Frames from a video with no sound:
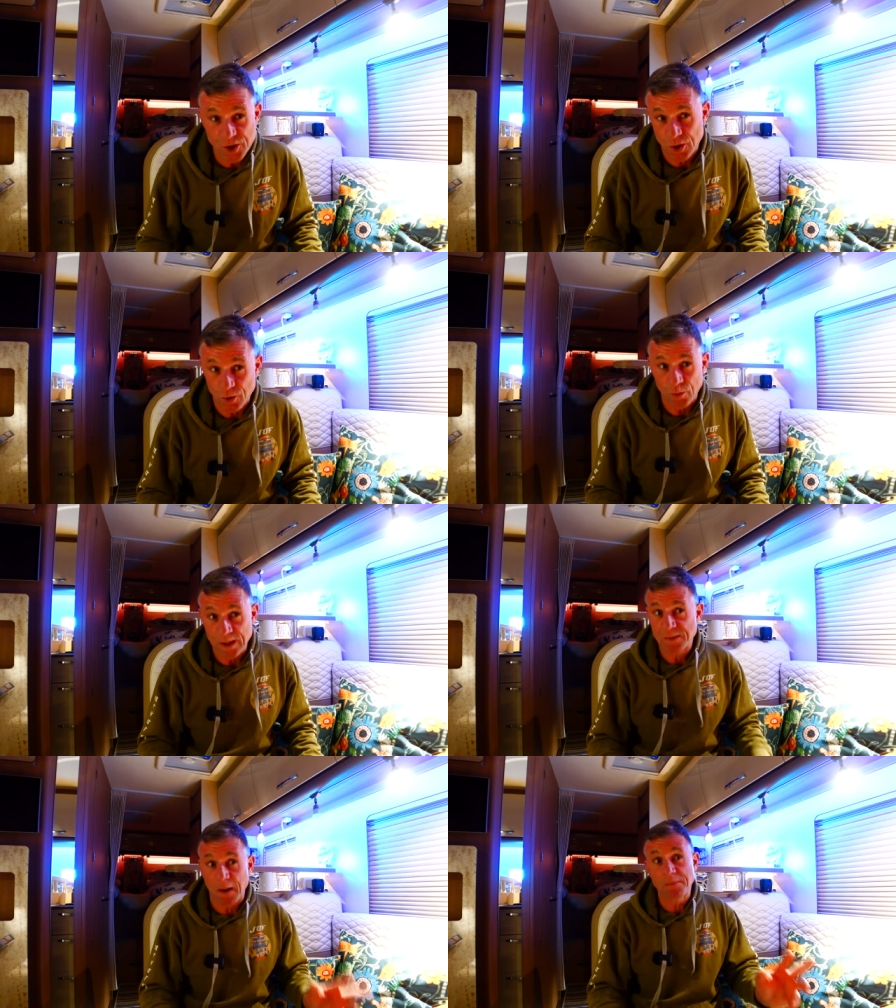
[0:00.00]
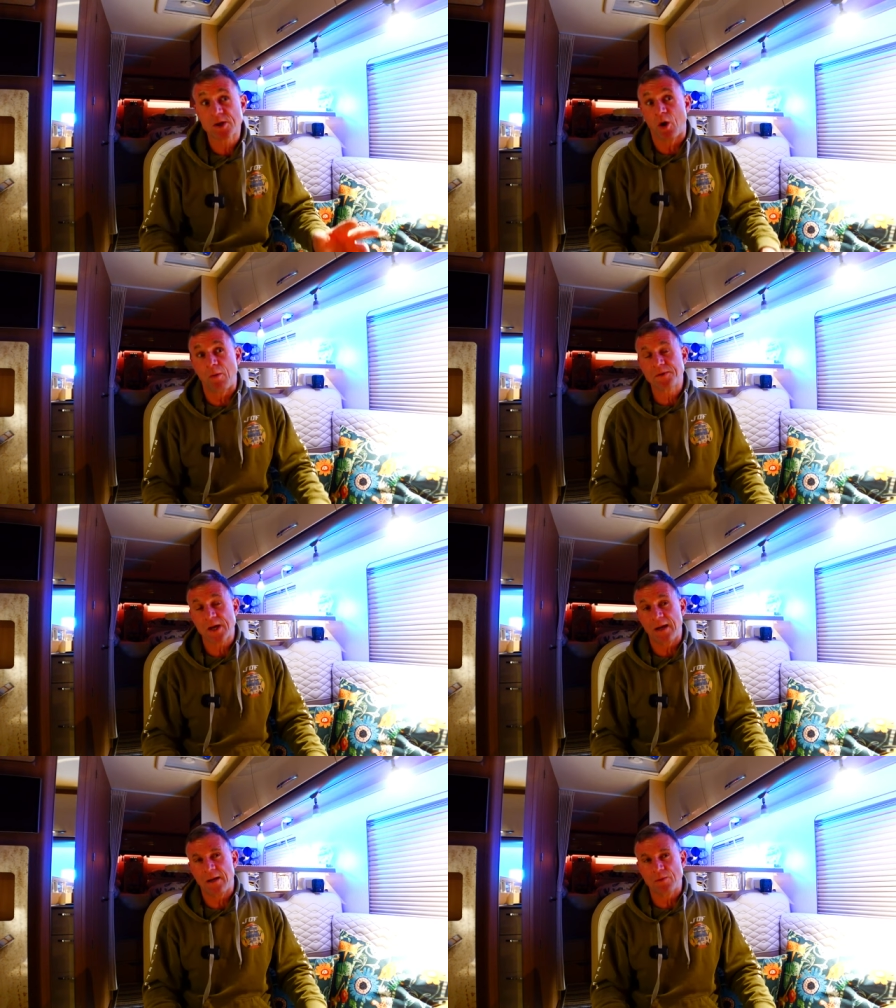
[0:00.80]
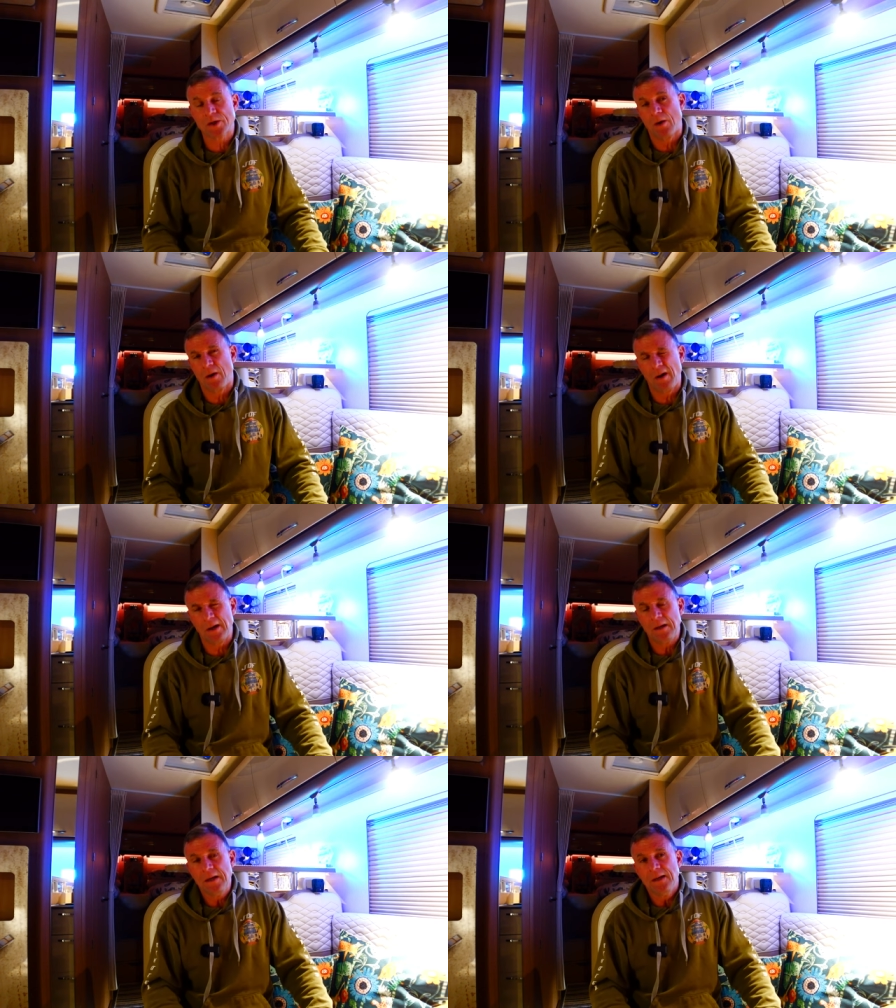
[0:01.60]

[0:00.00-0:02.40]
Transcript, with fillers: to these pub stops and it was kind of like